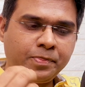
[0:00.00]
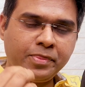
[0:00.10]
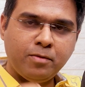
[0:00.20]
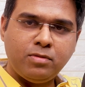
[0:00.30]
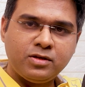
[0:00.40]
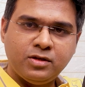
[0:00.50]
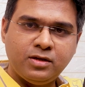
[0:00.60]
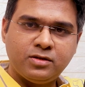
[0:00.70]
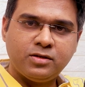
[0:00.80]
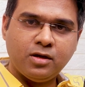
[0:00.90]
Number
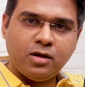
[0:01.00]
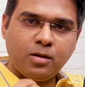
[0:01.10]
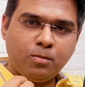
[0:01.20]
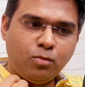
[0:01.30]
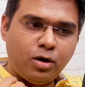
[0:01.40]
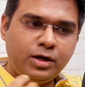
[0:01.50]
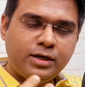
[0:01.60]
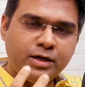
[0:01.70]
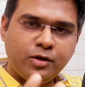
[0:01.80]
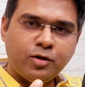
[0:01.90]
6,
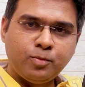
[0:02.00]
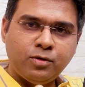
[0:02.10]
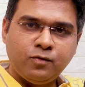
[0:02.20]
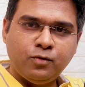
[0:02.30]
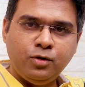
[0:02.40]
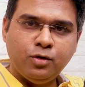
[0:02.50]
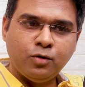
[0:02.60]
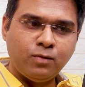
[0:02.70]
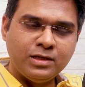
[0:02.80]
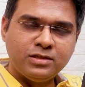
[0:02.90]
monitor your
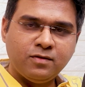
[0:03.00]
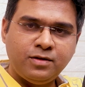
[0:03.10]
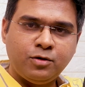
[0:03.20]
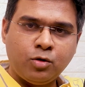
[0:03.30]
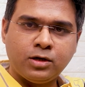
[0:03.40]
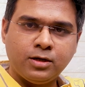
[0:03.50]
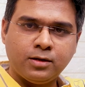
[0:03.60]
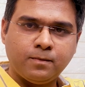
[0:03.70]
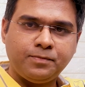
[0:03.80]
portfolio once every quarter.